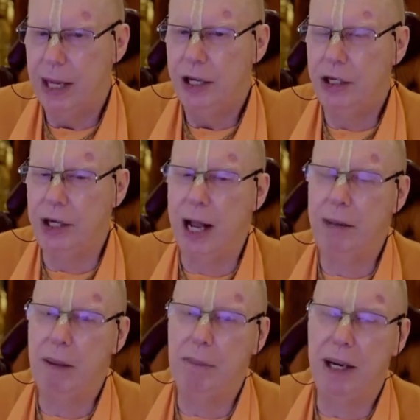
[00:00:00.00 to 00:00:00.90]

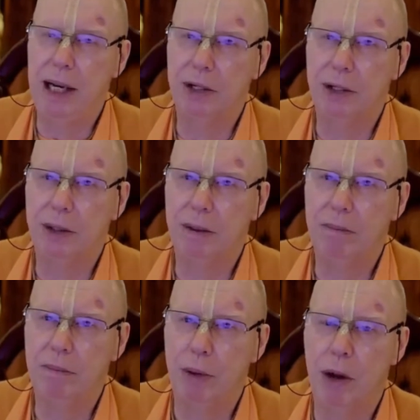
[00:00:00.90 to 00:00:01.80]
Janma means
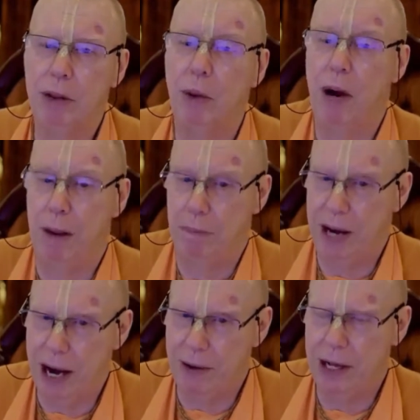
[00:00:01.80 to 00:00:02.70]
birth or
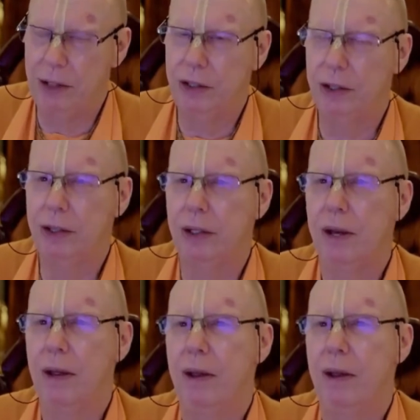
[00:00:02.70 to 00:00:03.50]
appearance.